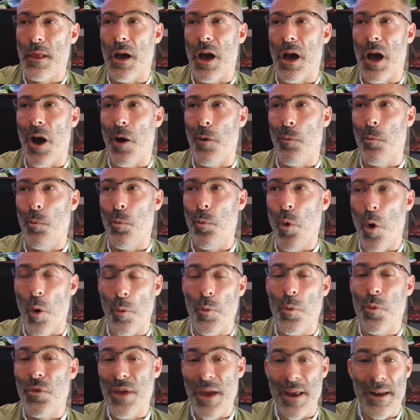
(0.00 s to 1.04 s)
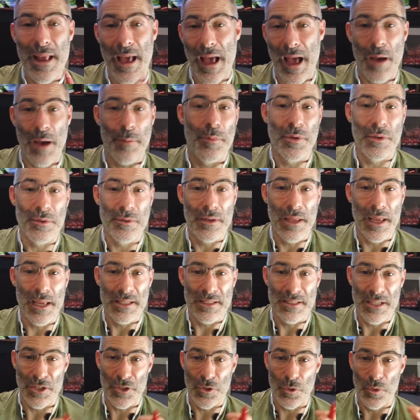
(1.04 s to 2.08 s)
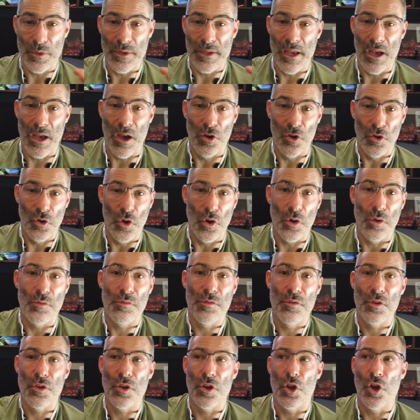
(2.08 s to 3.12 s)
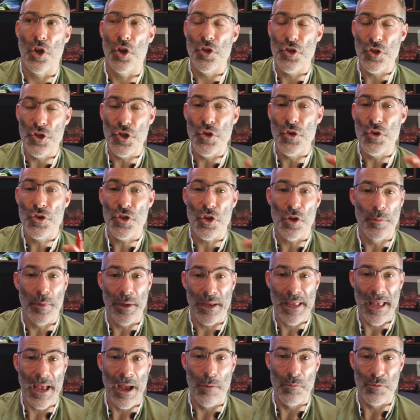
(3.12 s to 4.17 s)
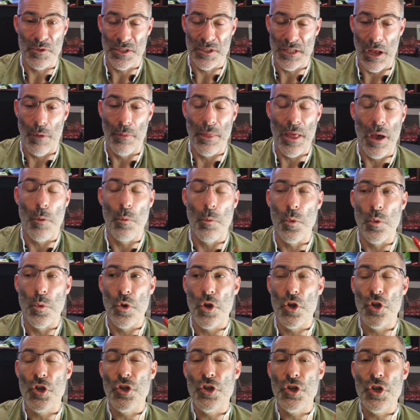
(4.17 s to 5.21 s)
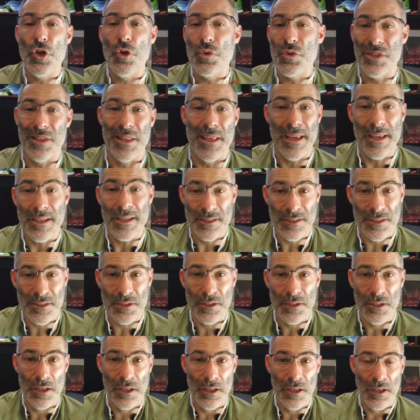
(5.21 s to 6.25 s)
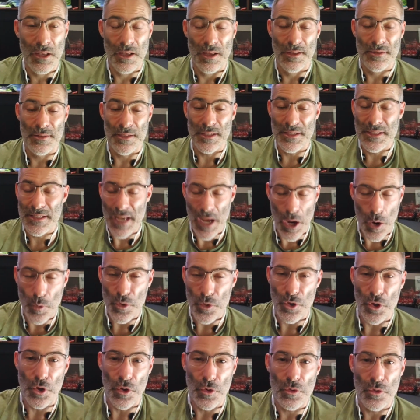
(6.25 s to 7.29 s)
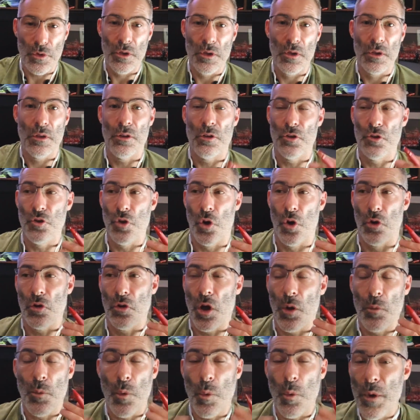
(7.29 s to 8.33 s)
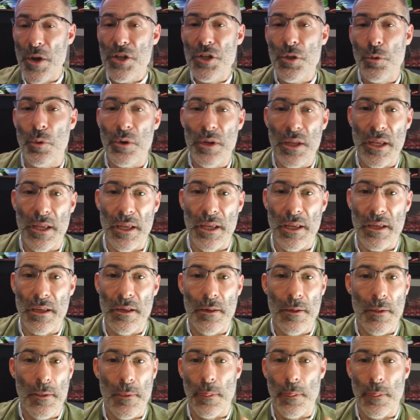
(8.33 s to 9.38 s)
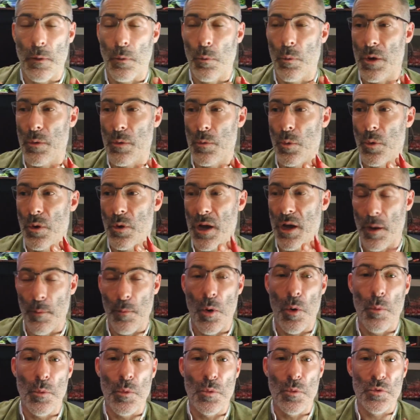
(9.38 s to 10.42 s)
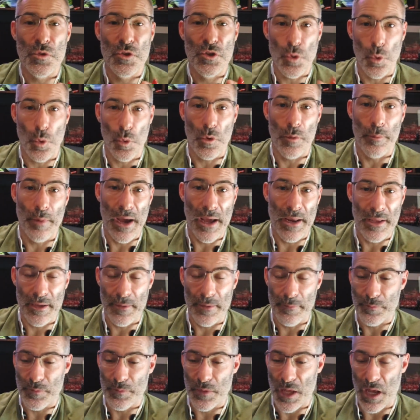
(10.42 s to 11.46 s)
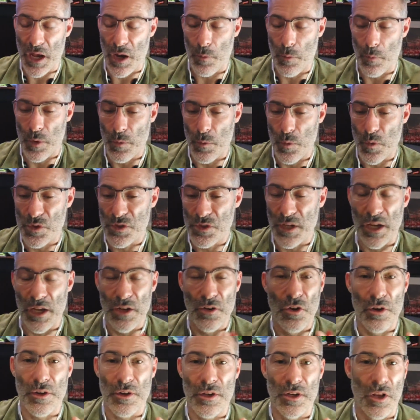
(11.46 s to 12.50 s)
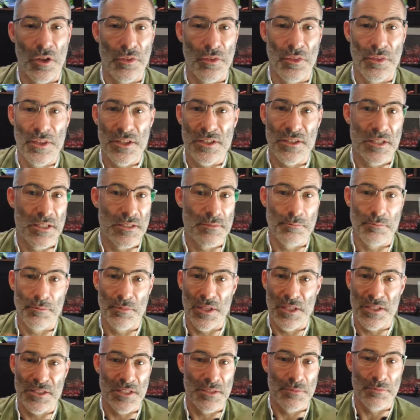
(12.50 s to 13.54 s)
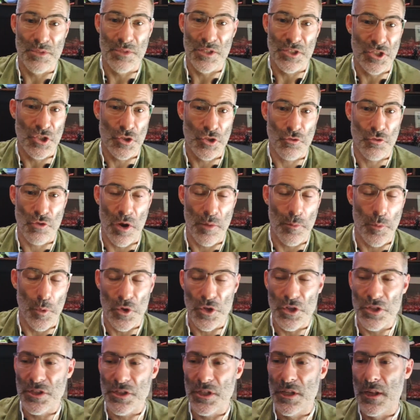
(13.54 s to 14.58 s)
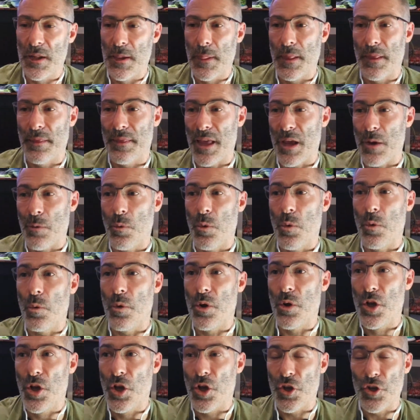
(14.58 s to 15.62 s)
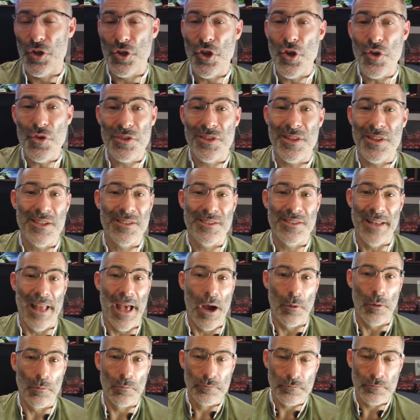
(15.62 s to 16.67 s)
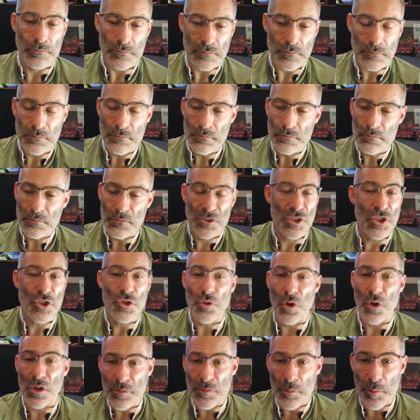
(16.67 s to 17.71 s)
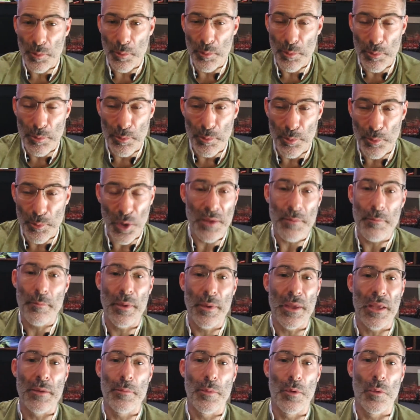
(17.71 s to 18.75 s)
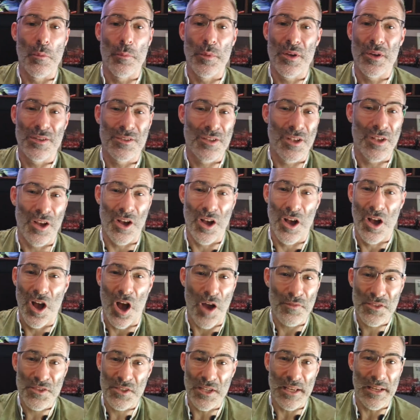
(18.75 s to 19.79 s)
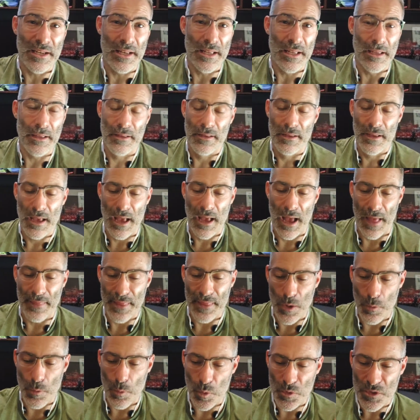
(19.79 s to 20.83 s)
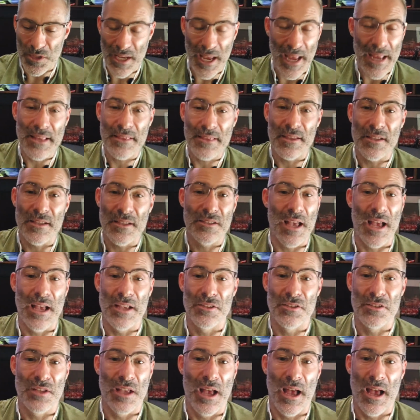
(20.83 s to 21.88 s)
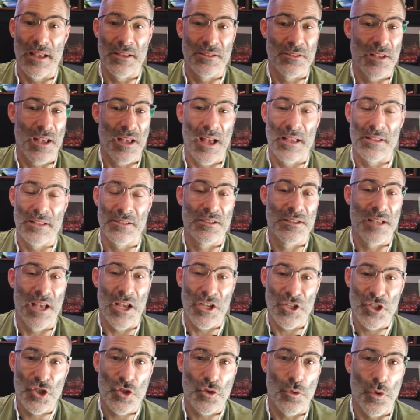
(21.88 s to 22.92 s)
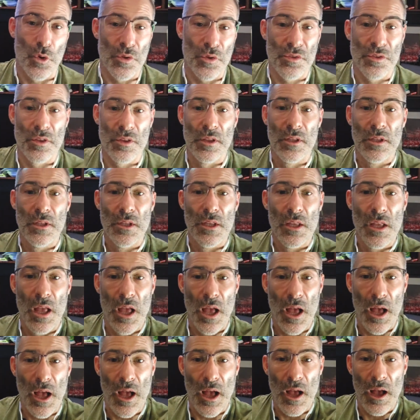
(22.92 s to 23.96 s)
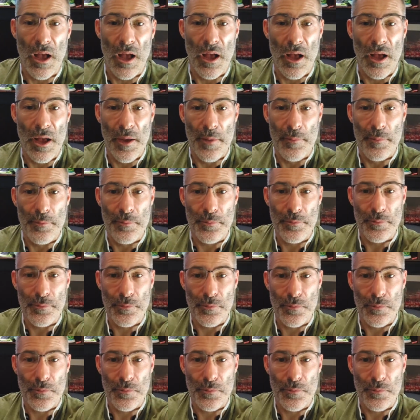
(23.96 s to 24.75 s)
and what will then happen is that you'll get a lot of YouTube accounts now that will use this to tell you, not like what we do on here. We will come on, we'll talk about it, and we will say, look, this is crap or good. They will use this now to try to pull in people, because I've seen it, and they will take this as truth. Howard